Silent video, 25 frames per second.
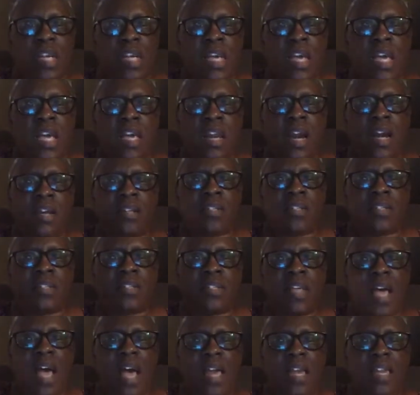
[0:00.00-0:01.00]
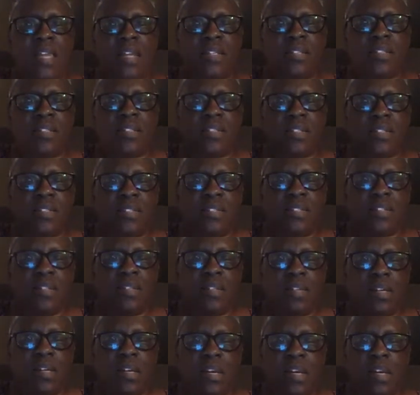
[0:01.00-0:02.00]
in our silence,
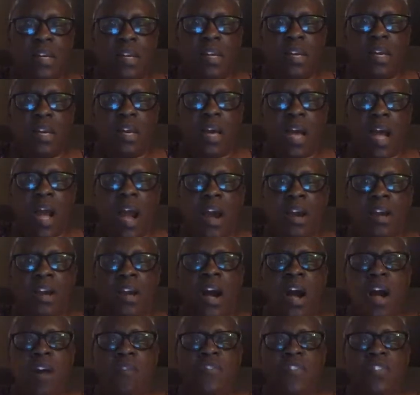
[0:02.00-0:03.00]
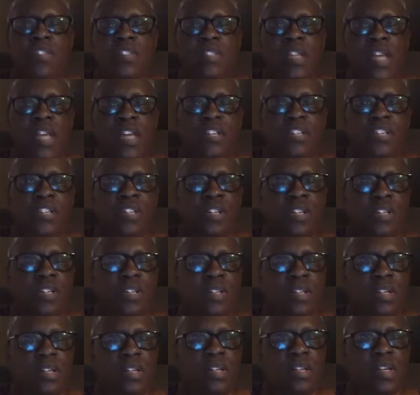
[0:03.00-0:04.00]
our conversation,
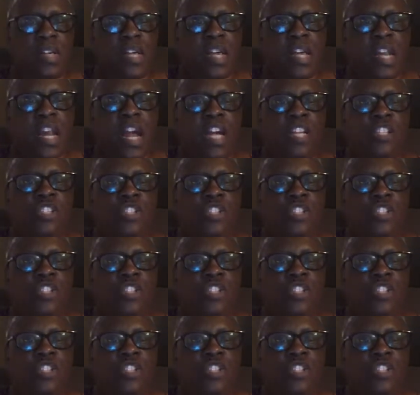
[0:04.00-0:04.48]
in our